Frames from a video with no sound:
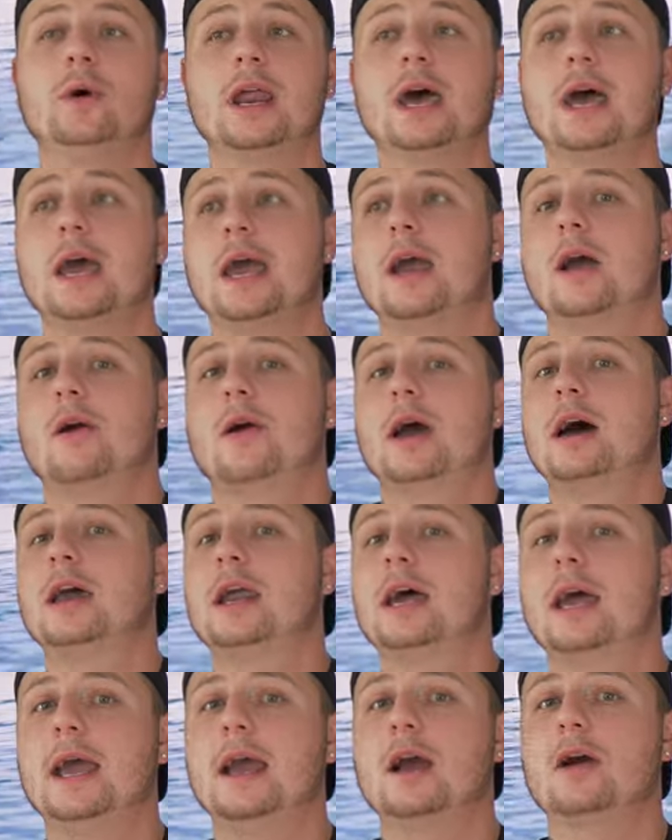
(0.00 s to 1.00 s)
When I air
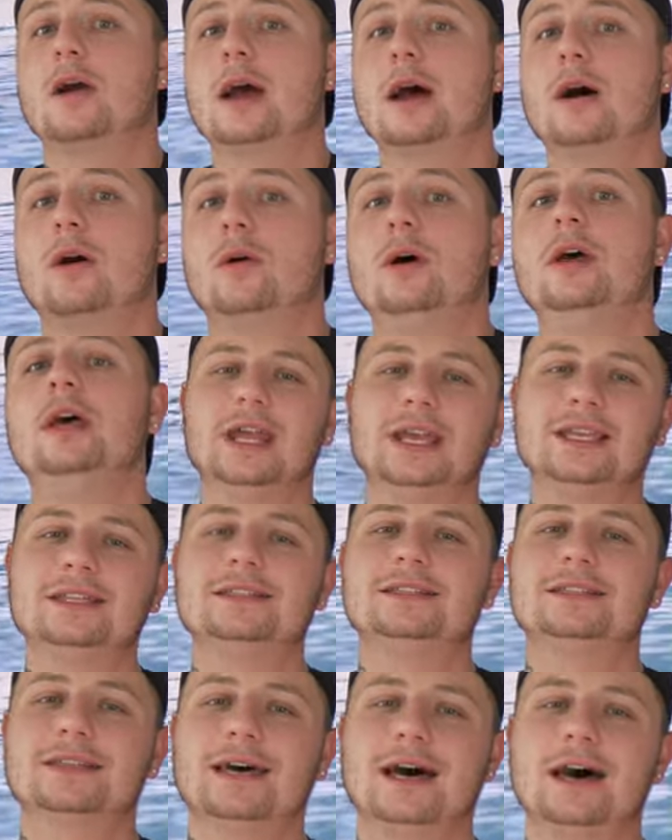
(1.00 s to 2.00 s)
out, I air out. When I
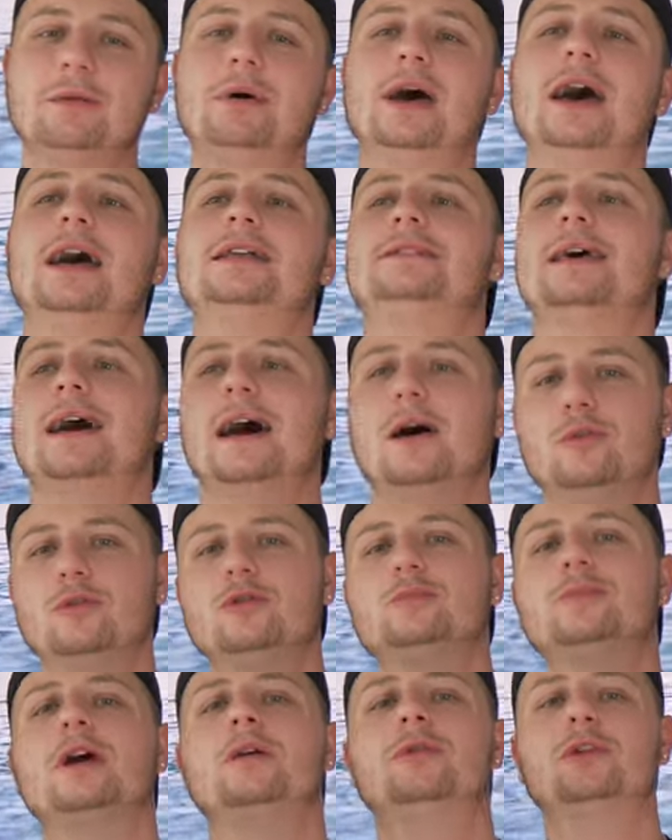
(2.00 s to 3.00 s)
get the top hats, I
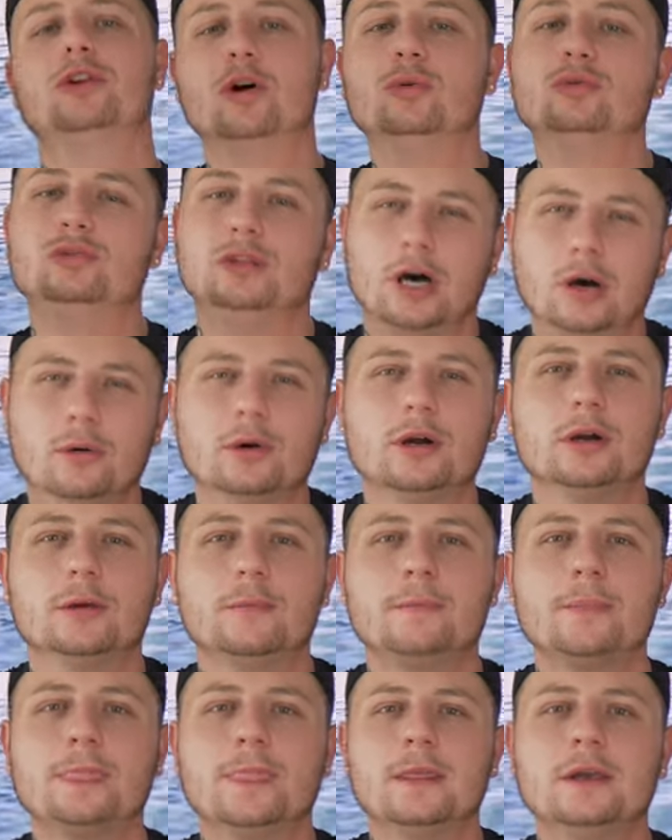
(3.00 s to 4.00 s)
will be able to go
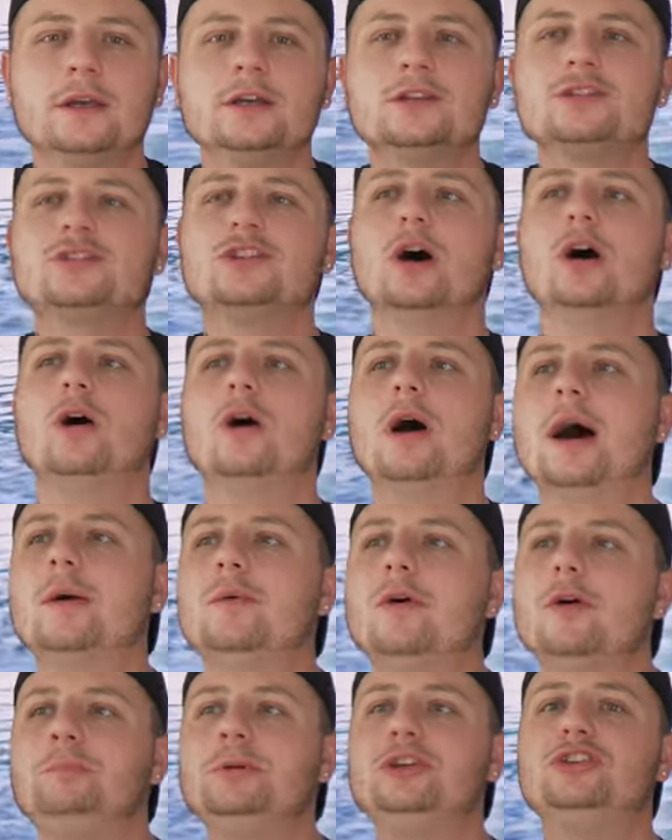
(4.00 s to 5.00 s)
lower. So
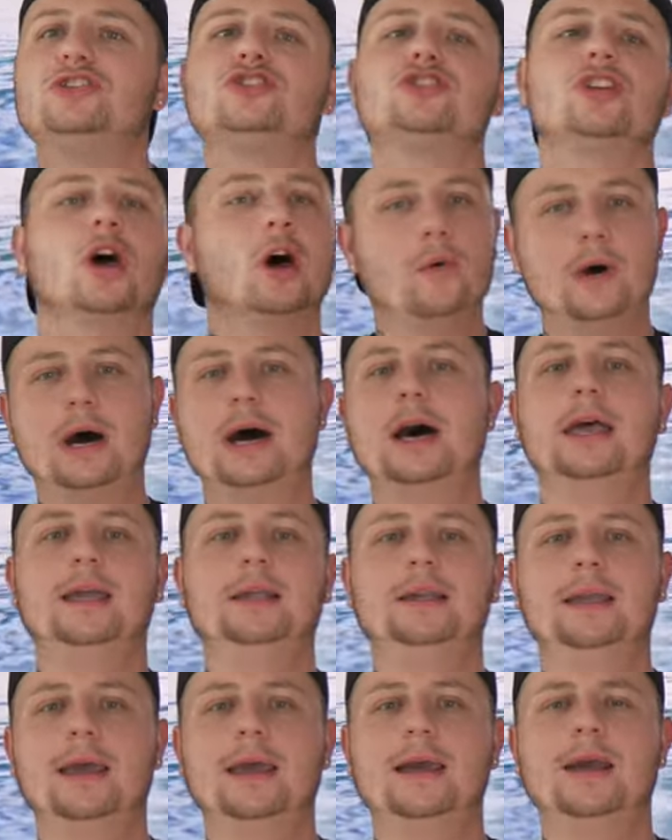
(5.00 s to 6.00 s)
I won't be so
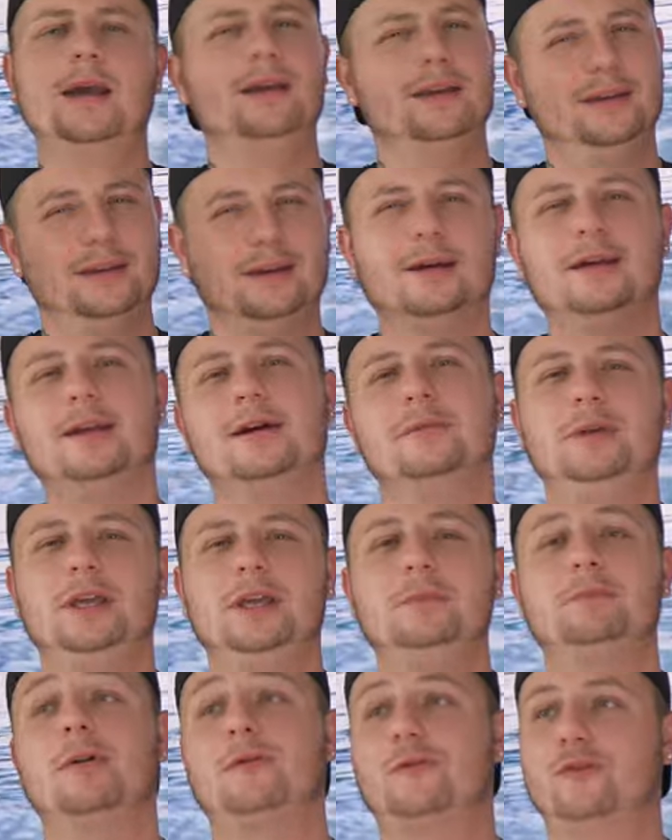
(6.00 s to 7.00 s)
high in the air, you know what I
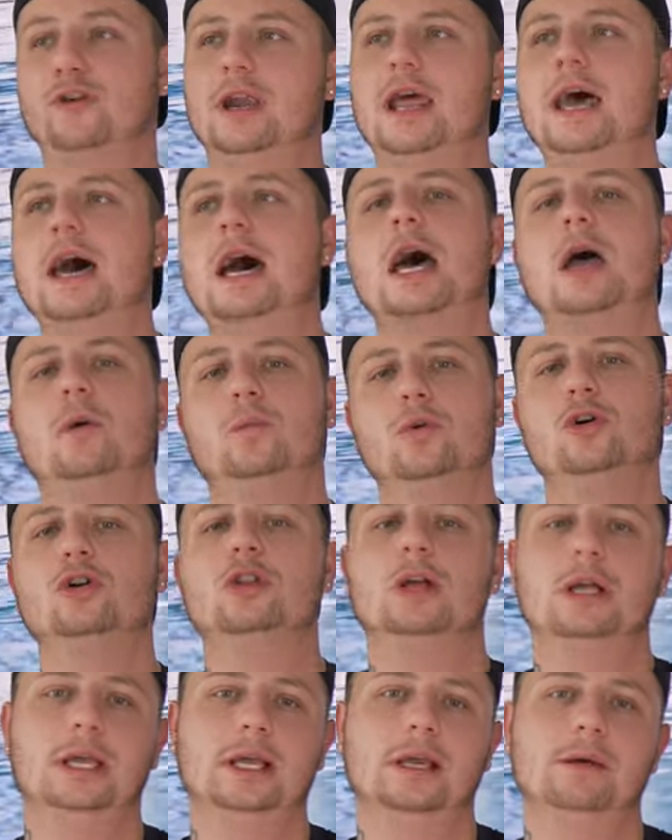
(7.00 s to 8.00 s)
mean? But for now, I
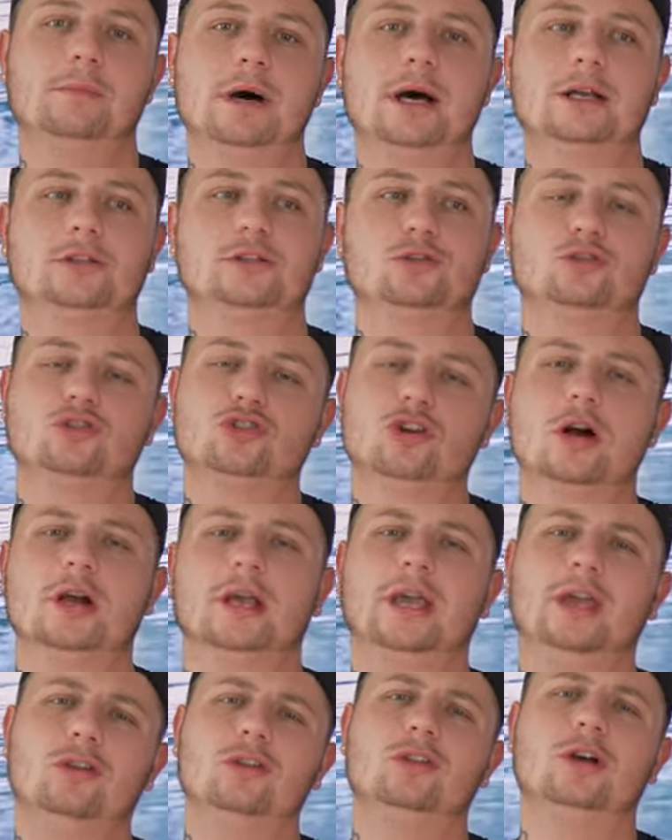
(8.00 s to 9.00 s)
will look like a monster
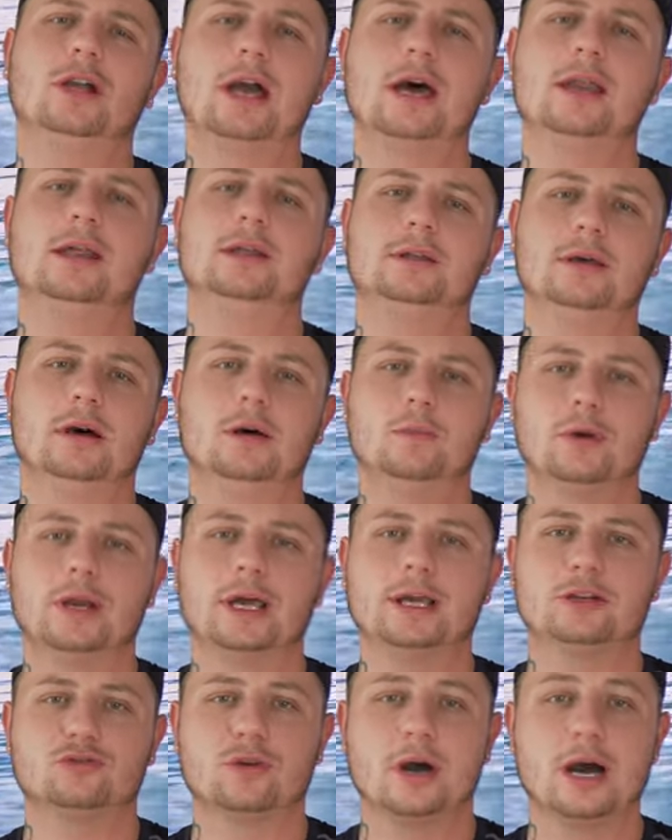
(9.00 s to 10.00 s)
truck. It'll look kind of dumb
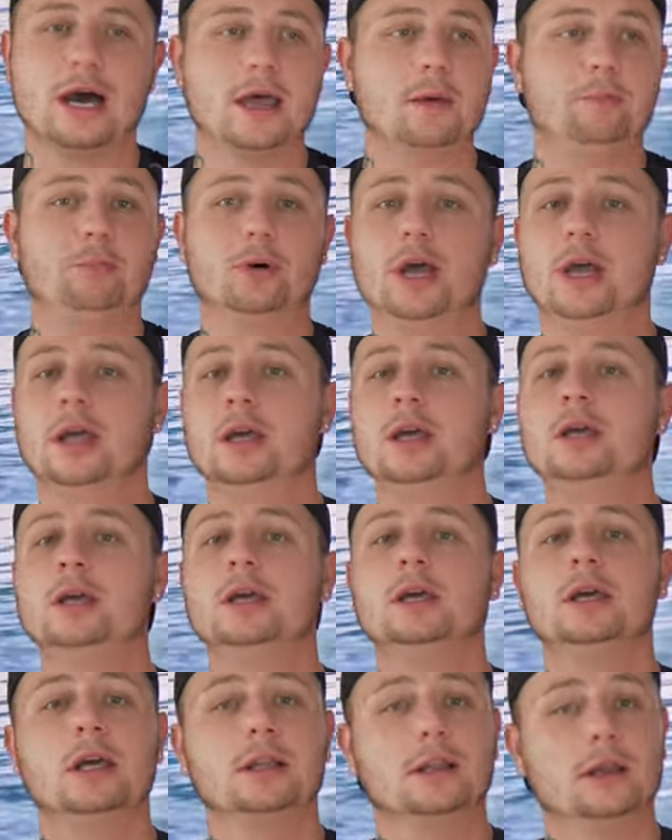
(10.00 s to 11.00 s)
when I drive, but
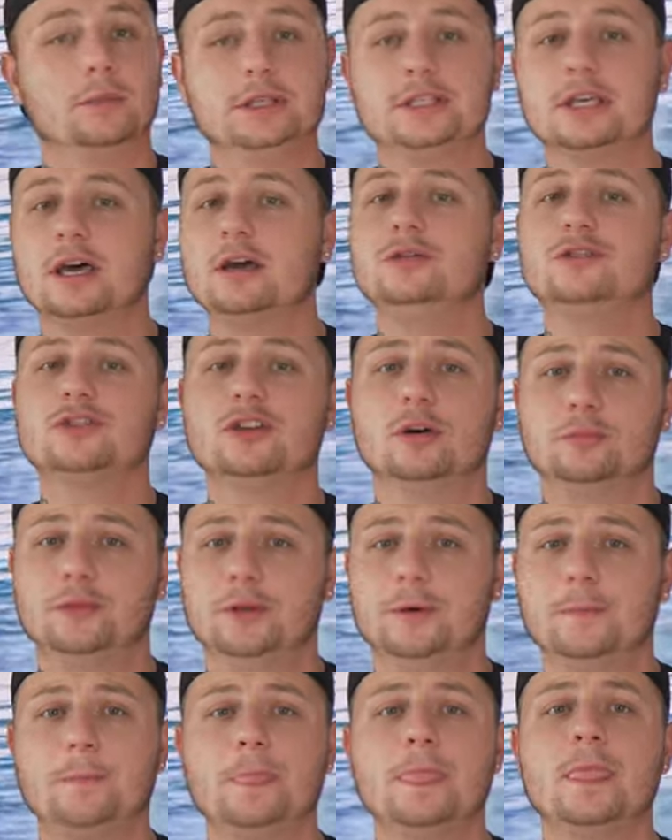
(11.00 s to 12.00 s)
let me tell you
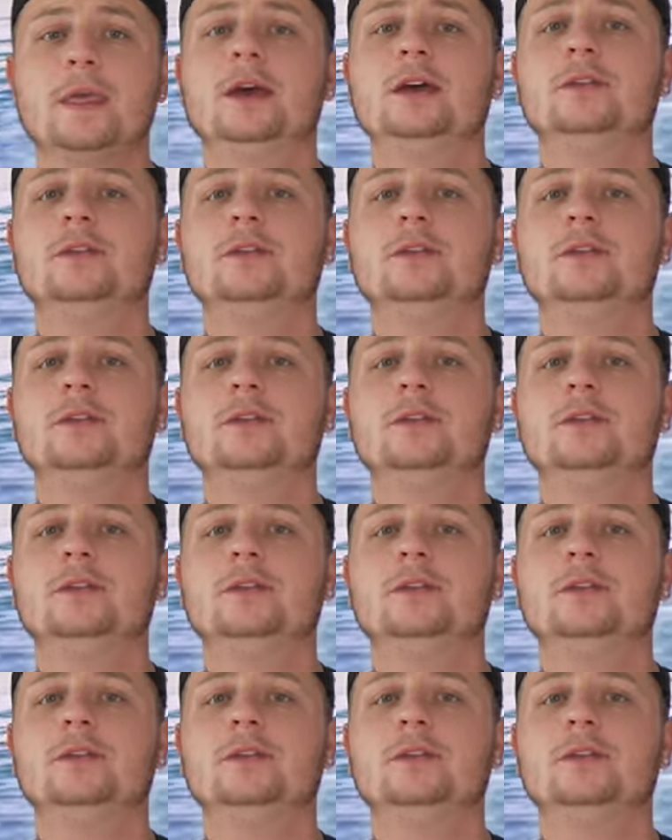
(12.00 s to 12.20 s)
something.